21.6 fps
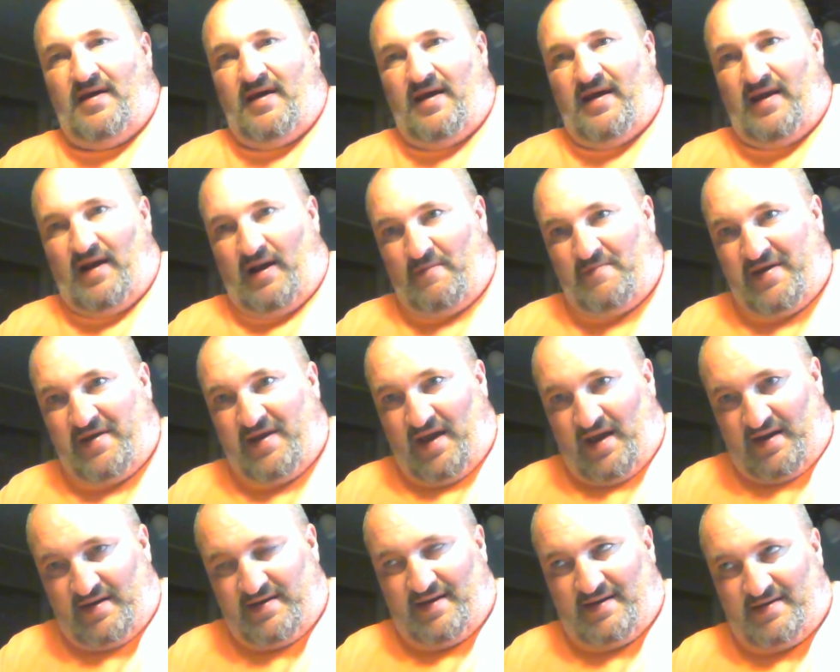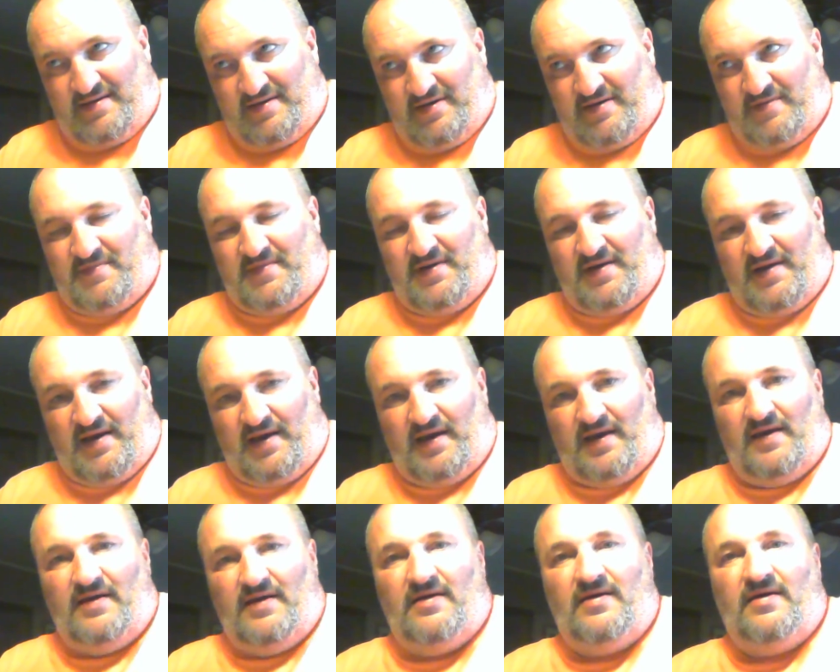and I'll be contacting him
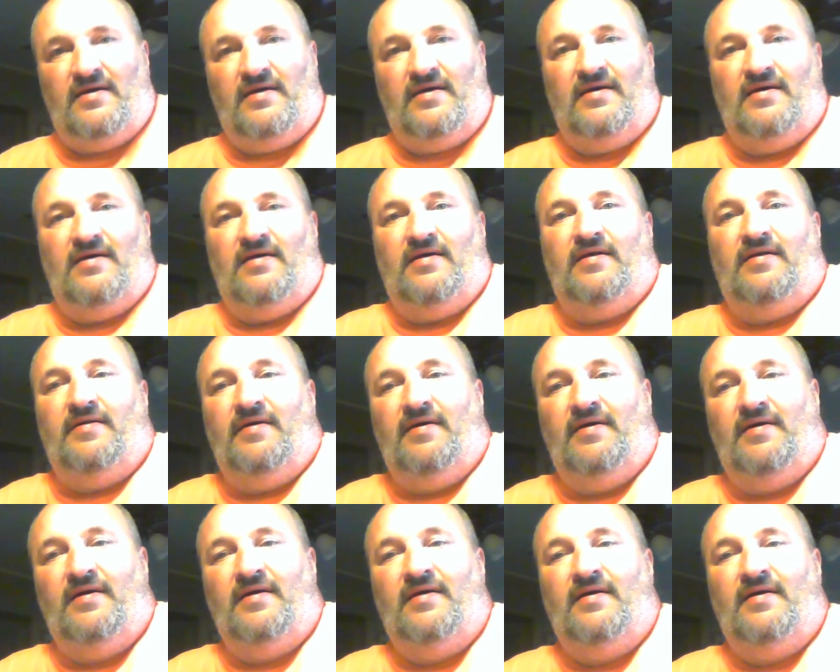today. And